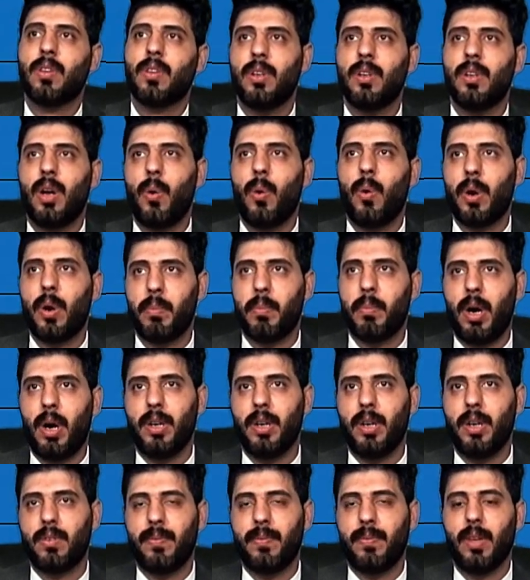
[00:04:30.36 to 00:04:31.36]
in our
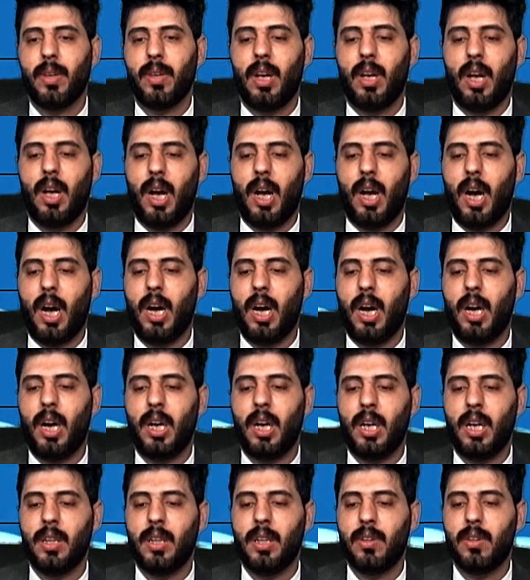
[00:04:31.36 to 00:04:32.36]
mind
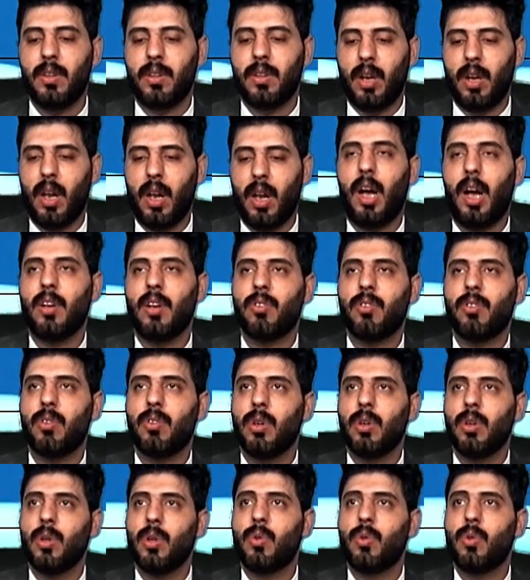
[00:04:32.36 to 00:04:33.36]
and tell us
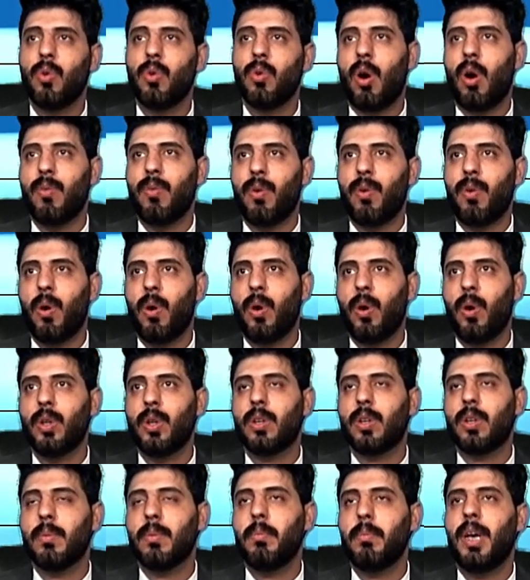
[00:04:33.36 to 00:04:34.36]
to avoid
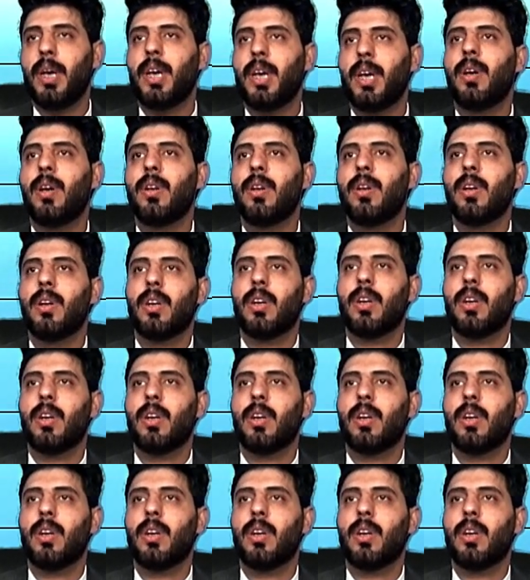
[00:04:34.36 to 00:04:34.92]
making